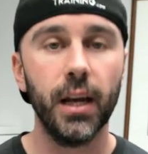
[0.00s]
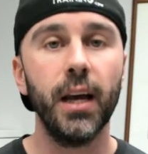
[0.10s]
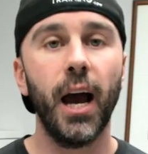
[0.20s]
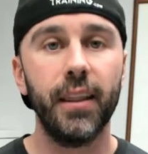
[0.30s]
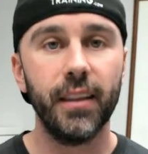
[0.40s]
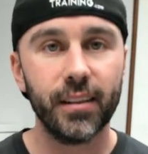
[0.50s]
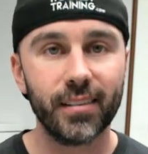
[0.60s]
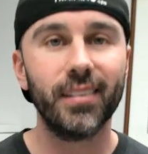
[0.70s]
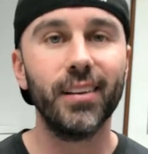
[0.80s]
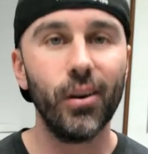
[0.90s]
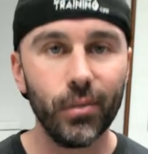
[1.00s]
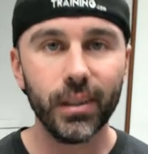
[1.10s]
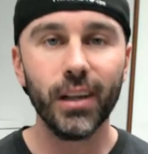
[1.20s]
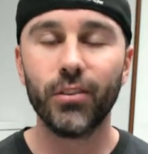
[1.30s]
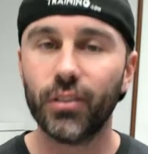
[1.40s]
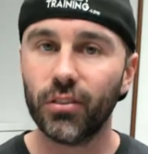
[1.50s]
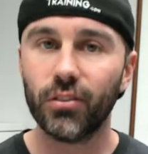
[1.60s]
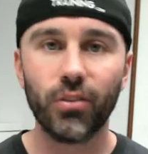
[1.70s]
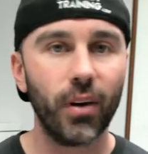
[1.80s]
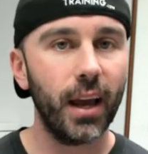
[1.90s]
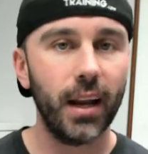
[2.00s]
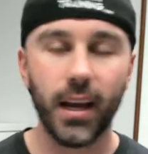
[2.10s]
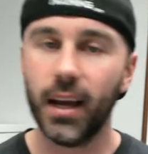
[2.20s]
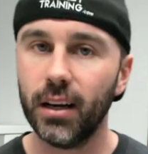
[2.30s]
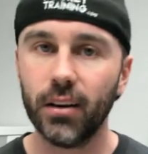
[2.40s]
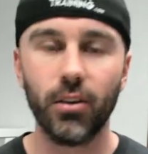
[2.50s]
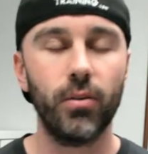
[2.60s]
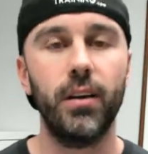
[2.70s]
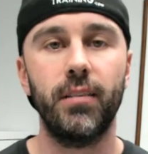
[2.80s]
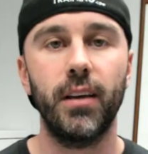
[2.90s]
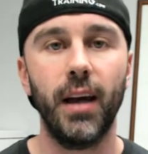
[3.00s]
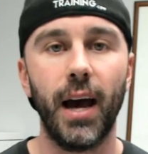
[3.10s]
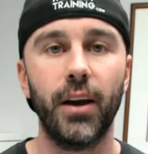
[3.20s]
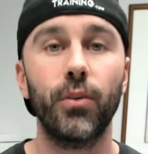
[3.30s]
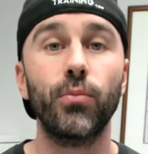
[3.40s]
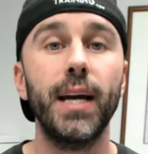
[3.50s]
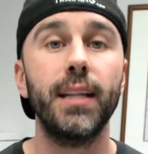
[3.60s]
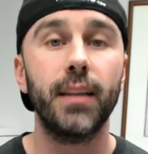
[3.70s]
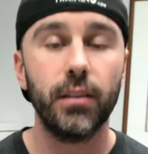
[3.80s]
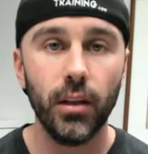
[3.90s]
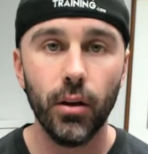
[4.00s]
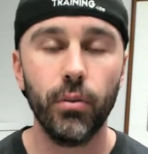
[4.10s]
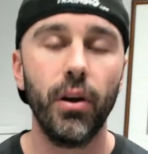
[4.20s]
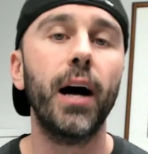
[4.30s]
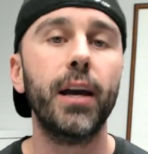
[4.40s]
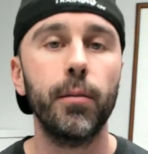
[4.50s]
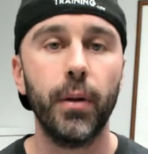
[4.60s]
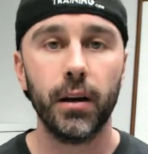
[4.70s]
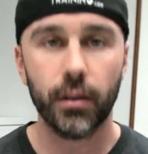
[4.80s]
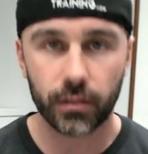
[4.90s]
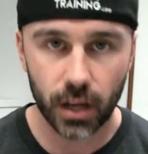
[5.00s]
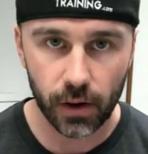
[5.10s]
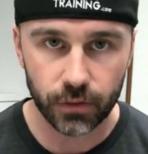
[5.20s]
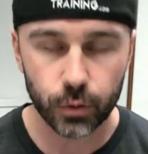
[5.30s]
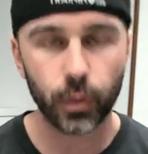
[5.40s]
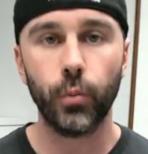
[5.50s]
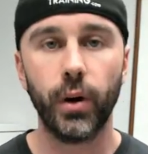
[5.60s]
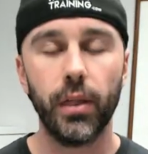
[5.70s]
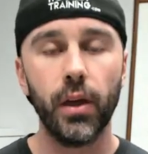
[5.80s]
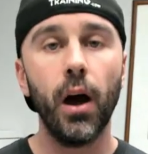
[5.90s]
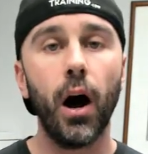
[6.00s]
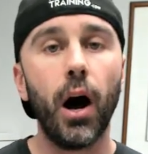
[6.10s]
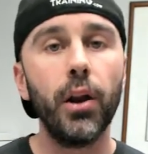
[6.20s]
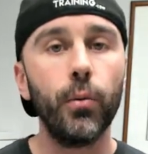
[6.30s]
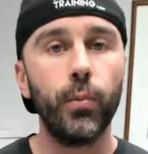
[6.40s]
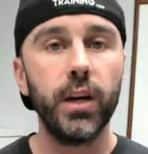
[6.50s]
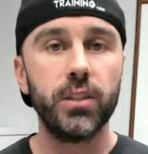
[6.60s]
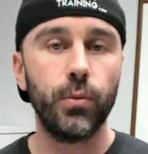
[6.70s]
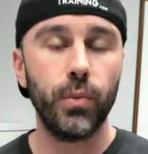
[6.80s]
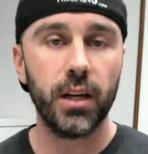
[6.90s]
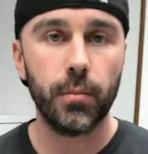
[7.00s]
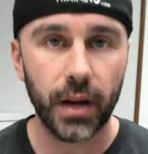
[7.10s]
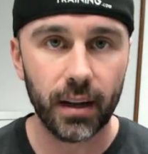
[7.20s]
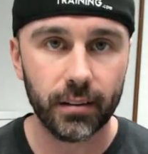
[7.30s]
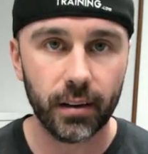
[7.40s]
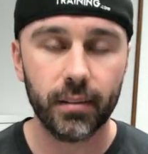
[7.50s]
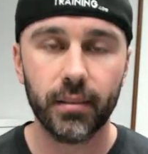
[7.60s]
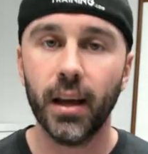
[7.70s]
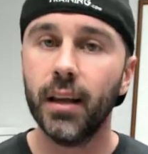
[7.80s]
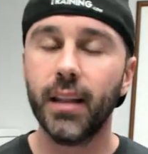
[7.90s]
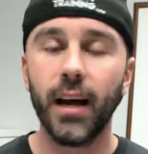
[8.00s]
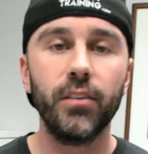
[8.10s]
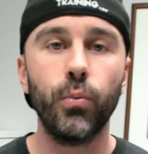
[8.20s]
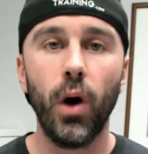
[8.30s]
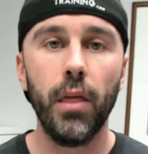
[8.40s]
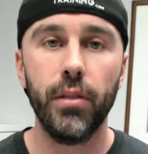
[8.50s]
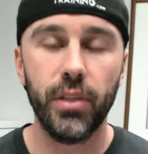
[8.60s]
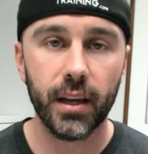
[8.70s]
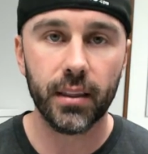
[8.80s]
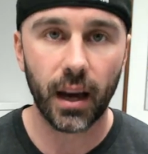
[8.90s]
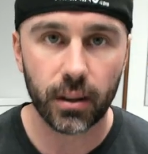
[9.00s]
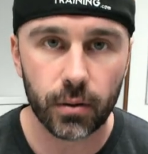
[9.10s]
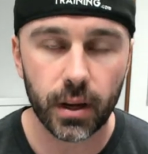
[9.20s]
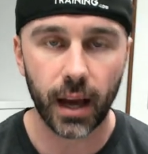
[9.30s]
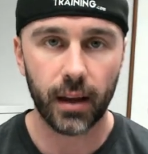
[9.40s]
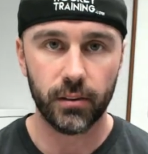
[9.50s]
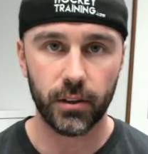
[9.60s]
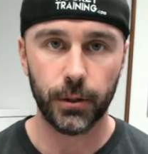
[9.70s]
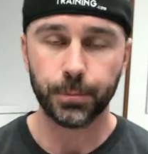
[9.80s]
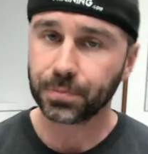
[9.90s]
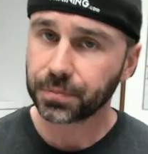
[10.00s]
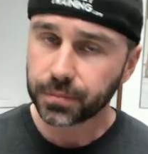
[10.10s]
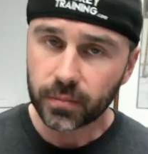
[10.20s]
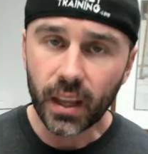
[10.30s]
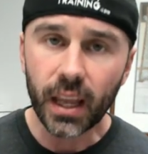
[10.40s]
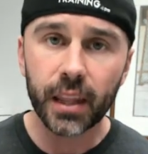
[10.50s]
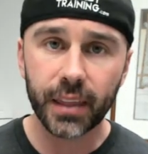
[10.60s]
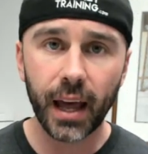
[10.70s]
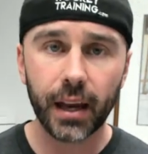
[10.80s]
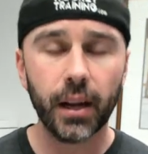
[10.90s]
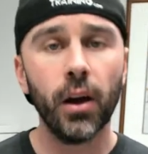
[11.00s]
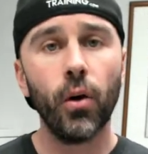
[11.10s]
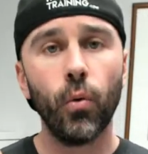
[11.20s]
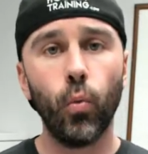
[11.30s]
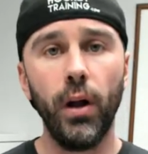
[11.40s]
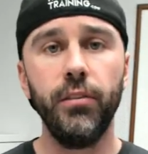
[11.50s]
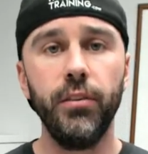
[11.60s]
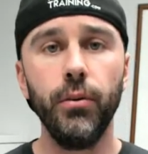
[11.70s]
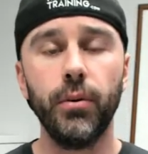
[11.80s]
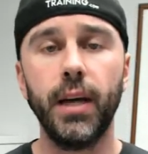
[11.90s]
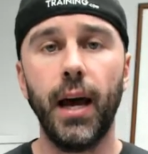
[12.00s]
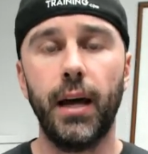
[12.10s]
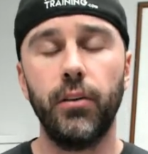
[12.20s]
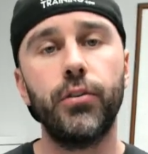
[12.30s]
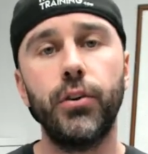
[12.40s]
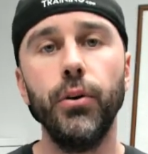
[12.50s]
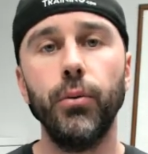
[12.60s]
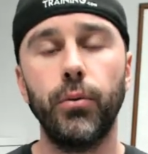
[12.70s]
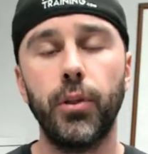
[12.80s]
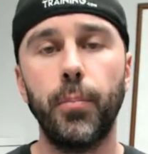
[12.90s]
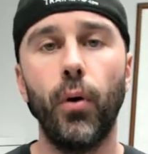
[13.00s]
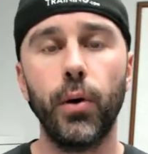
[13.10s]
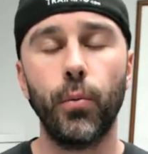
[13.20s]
and then slowly just try and increase it at a rate that the youth hockey player is comfortable with on a week-to-week basis. That's one thing that you can do. Then, once you get to the point where